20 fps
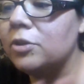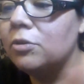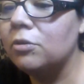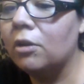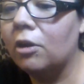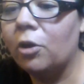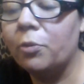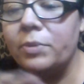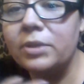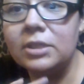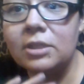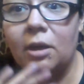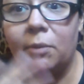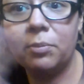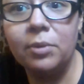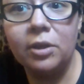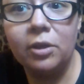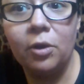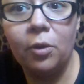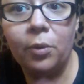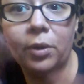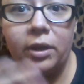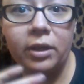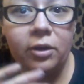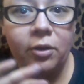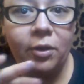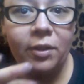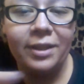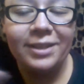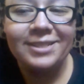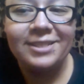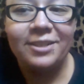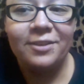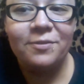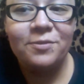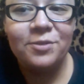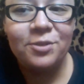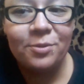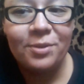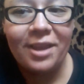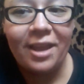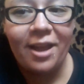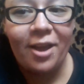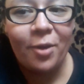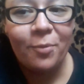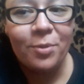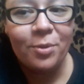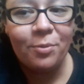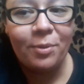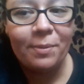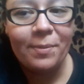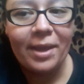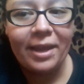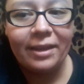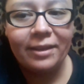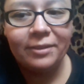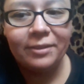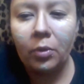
too long. I'll be stopping, going, and all that stuff. So yeah, I'll be right back.